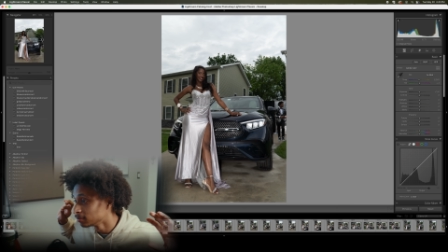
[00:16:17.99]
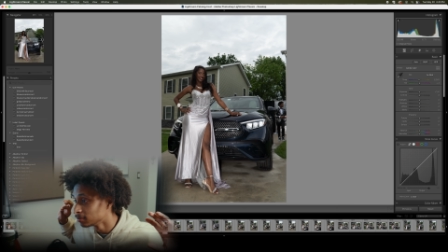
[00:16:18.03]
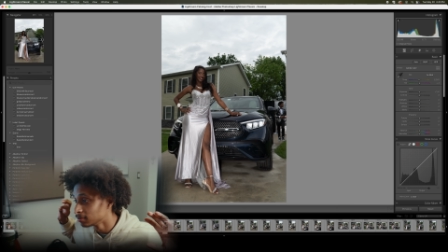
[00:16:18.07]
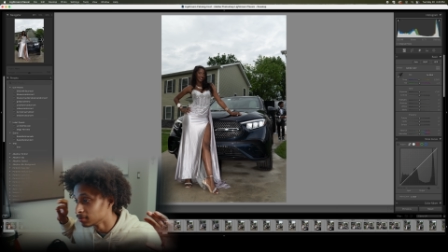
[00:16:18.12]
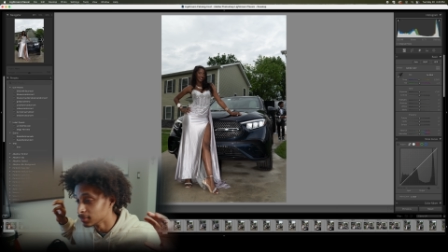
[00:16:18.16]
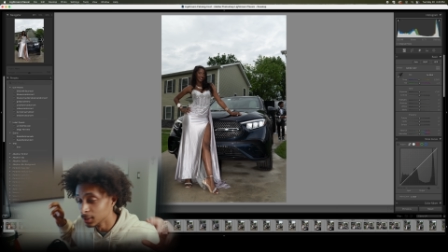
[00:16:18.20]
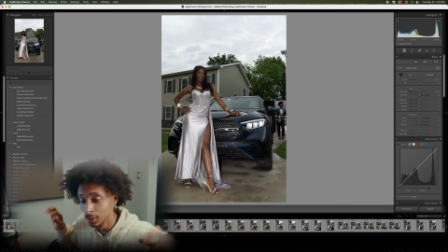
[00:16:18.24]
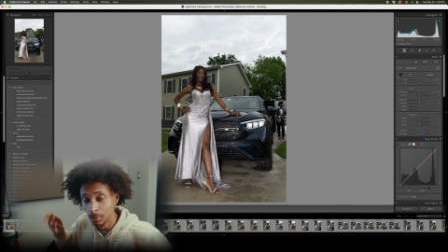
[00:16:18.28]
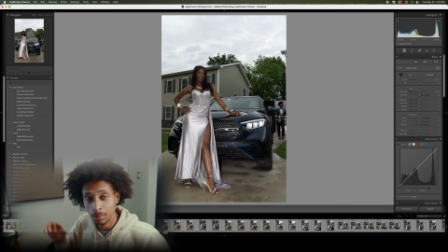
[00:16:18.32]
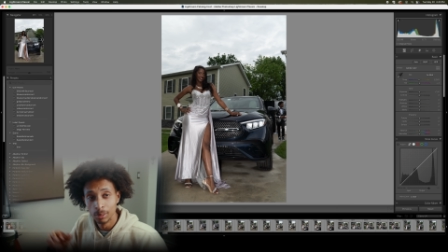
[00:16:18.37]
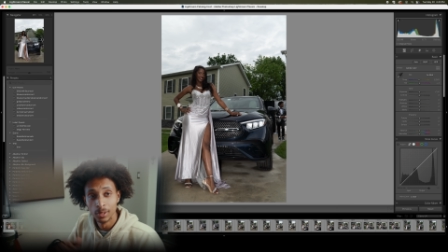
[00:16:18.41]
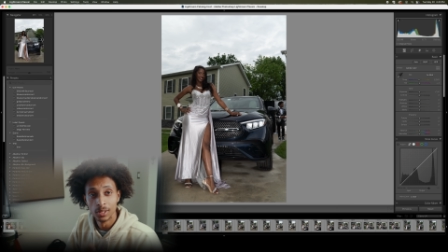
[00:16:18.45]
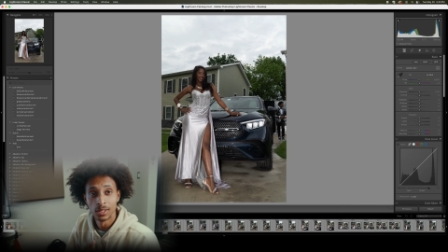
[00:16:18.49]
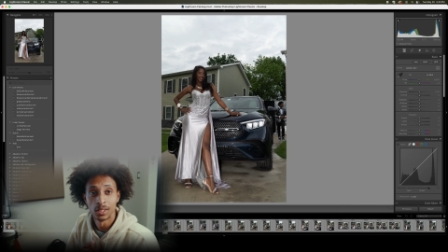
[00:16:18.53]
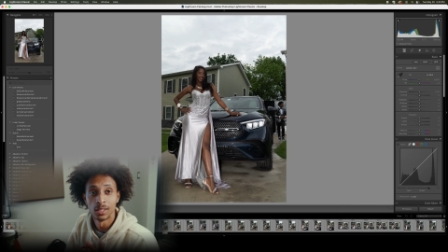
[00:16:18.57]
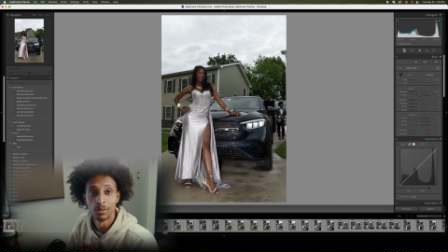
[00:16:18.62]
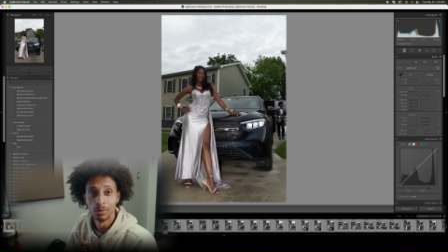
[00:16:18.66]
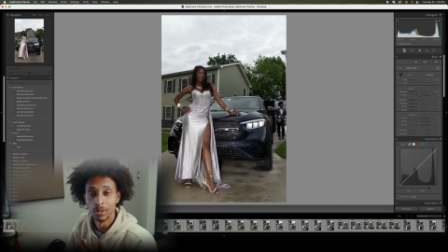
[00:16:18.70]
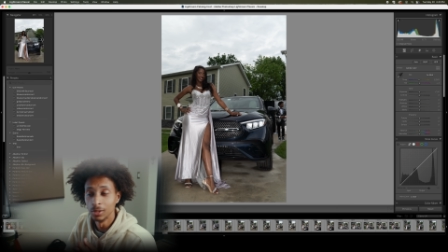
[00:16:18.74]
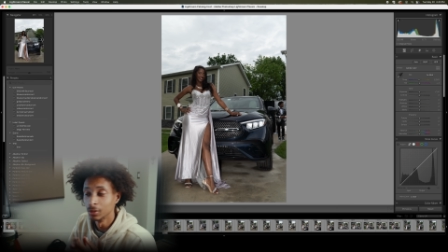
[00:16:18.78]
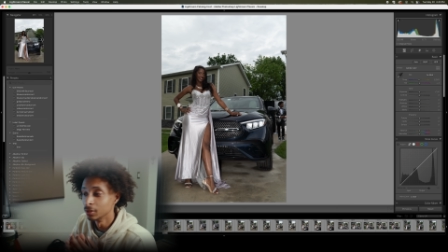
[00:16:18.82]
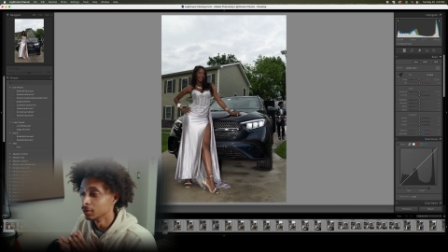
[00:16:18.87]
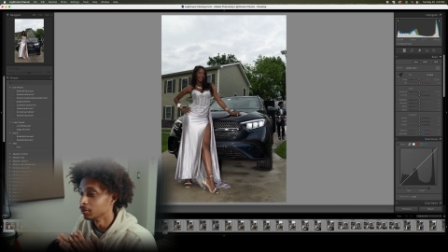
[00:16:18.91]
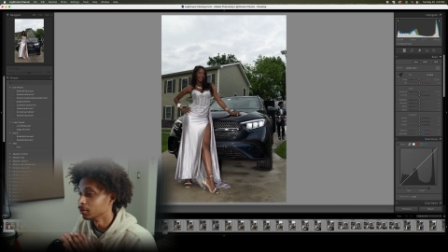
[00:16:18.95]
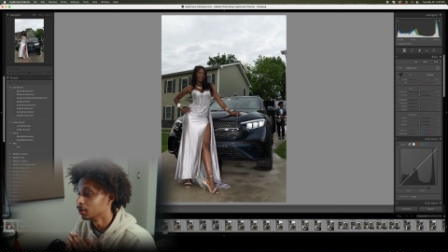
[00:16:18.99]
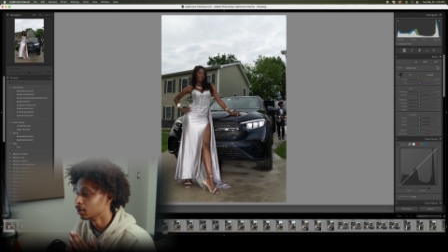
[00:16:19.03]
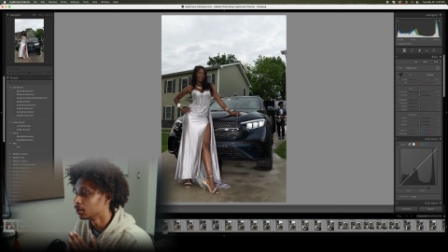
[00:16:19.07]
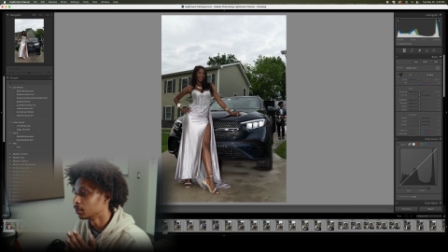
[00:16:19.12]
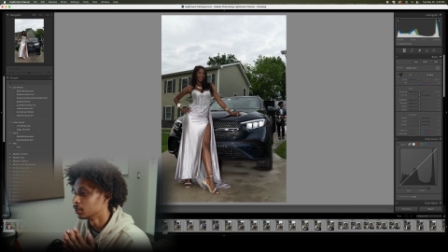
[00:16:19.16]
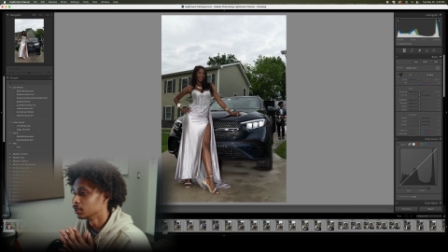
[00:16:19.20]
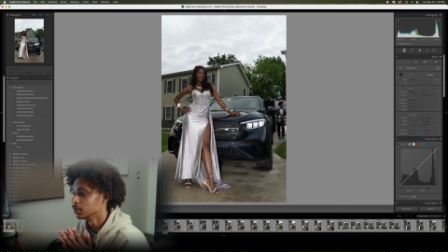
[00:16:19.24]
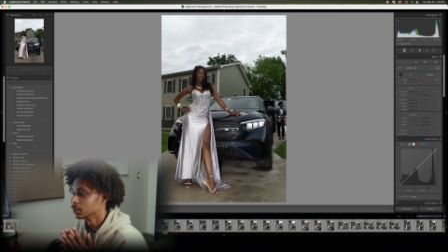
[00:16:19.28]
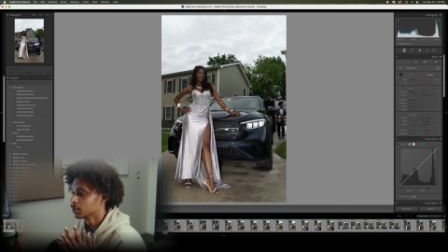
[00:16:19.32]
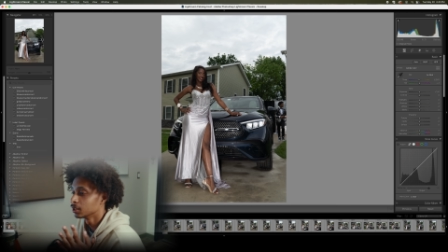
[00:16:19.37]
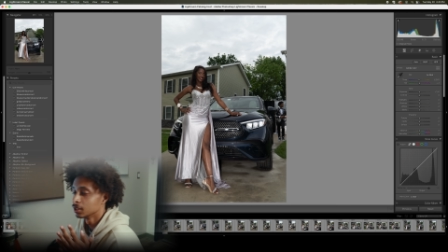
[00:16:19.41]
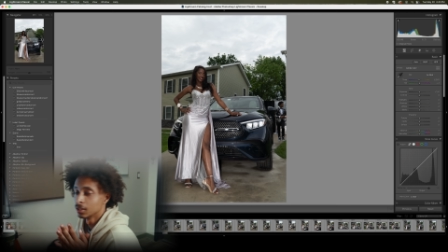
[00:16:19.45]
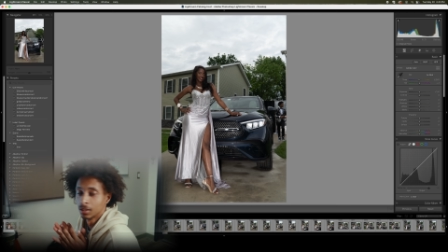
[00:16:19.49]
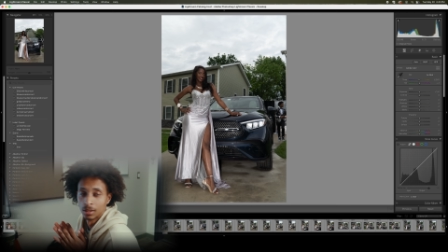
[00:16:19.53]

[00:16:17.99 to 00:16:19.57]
No preset. We going raw, yeah.